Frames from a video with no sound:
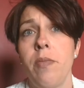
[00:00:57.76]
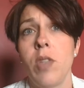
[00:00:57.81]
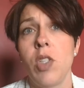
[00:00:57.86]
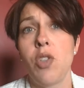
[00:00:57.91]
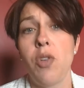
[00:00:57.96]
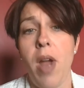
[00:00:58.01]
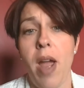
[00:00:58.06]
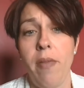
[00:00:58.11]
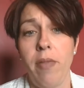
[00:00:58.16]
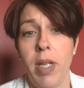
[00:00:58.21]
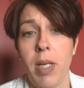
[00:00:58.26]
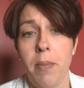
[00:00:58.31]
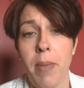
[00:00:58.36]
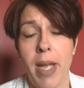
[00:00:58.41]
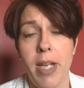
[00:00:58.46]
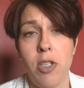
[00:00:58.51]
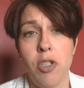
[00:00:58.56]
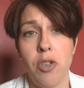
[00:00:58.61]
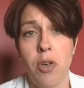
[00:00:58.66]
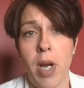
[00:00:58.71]
traveling
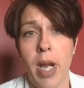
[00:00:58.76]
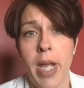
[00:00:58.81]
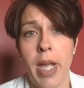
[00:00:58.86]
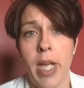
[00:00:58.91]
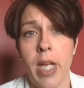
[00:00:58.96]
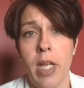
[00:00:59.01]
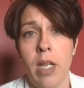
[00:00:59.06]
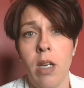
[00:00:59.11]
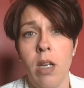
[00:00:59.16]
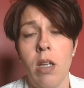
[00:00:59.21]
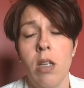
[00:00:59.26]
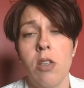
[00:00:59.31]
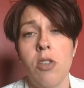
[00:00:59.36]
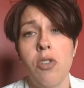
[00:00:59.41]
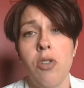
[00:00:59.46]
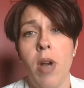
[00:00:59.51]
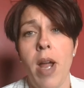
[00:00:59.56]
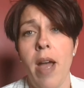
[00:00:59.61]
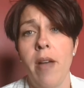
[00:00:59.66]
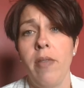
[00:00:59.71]
by train,
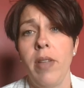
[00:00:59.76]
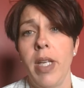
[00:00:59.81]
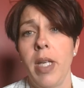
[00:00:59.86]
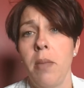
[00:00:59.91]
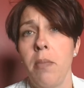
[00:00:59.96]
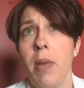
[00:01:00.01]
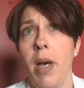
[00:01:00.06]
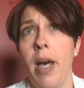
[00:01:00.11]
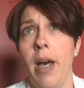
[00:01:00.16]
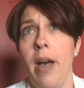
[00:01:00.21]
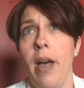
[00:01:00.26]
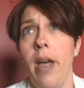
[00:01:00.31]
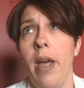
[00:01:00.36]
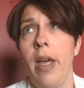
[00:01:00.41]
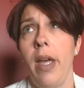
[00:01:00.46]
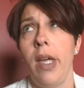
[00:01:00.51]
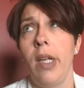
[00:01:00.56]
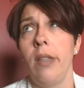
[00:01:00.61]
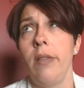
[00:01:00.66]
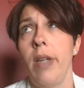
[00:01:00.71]
traveling
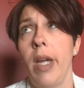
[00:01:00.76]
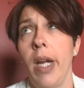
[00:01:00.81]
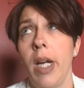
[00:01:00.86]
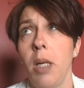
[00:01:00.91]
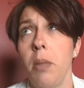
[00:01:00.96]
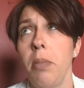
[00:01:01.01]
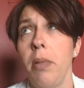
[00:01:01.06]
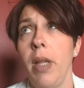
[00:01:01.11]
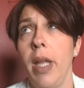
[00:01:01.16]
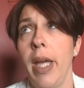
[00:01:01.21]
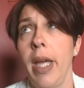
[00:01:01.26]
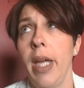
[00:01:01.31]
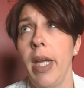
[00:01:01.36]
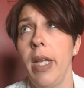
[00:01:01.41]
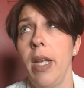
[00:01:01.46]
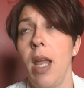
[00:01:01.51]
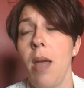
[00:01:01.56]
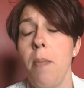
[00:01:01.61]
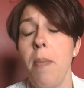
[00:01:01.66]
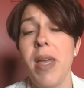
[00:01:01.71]
by
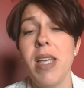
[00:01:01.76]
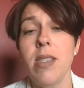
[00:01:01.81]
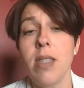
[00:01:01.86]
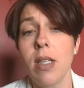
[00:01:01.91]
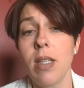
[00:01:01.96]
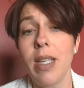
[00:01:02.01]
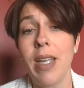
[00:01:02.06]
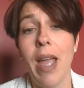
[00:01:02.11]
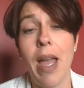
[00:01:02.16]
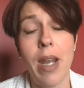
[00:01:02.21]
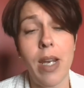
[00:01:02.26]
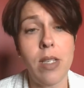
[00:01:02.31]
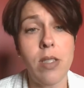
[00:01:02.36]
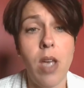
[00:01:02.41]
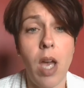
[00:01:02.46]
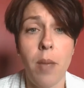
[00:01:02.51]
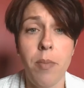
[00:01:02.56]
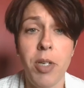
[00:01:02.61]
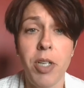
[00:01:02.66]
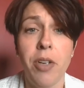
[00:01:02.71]
airplane. Basically,
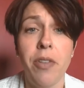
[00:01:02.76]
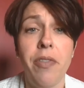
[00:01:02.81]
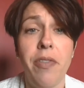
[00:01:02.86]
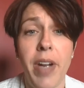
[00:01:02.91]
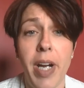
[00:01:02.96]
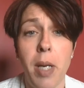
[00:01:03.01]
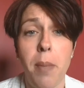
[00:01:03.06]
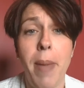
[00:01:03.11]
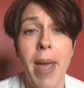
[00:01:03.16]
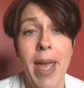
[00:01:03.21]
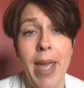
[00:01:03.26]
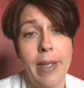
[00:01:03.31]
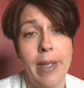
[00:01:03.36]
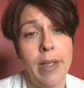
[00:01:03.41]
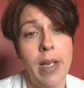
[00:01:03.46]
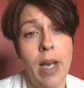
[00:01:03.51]
anytime you're a fare paying